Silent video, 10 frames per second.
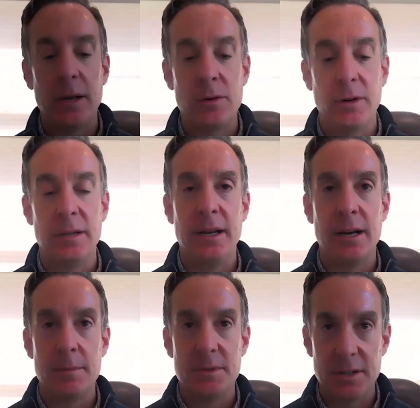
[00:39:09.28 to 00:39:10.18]
Bitcoin to
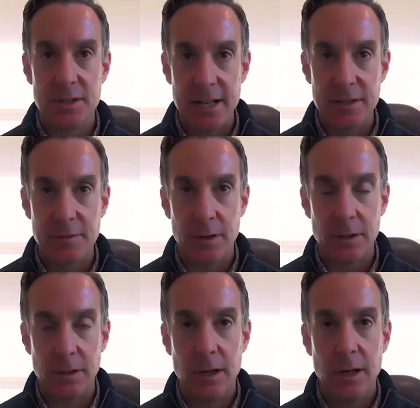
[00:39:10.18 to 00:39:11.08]
become
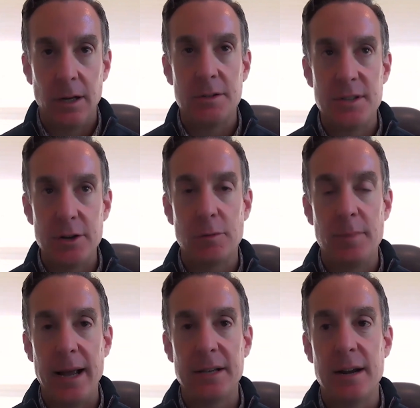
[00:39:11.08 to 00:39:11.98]
successful because central
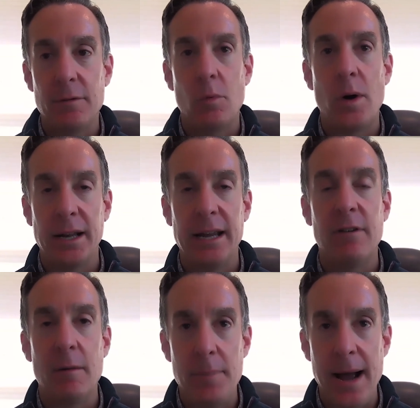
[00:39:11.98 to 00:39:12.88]
banks never want to
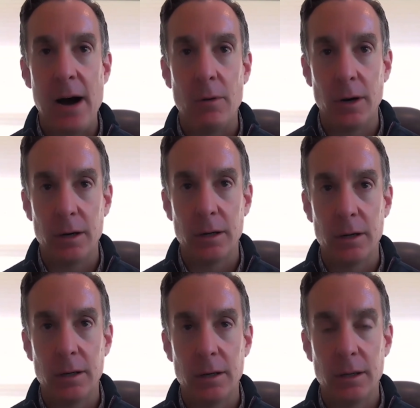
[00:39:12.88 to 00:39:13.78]
give up power,
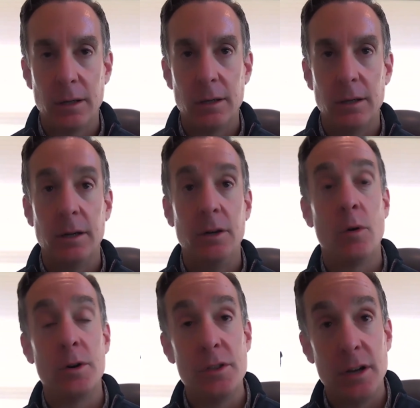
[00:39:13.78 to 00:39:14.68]

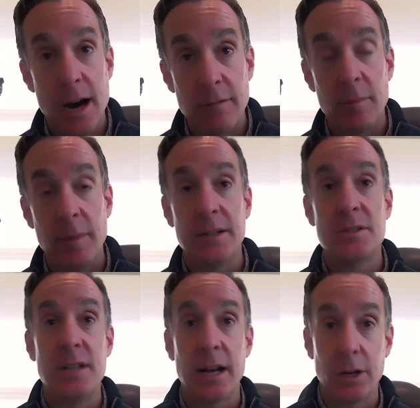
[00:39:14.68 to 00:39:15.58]
nor do the
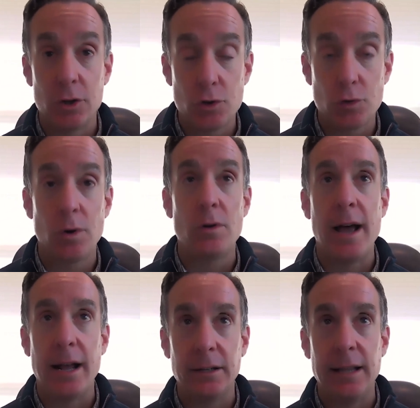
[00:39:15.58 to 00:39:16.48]
governments that control
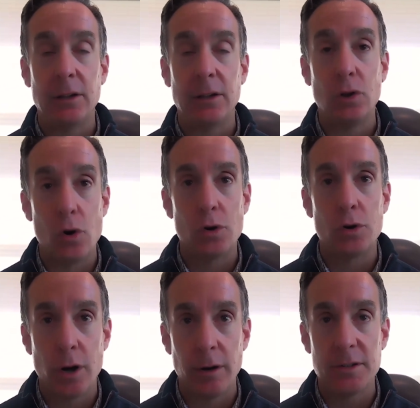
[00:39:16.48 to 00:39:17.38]
mm-hmm. that, that local
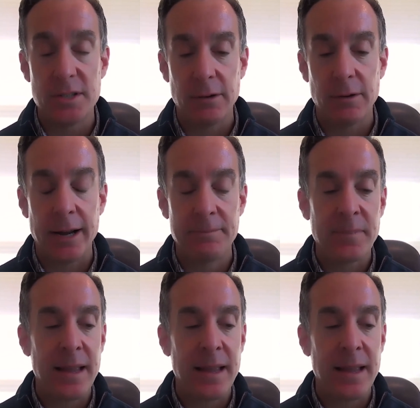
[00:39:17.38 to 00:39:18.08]
mm-hmm. currency, right?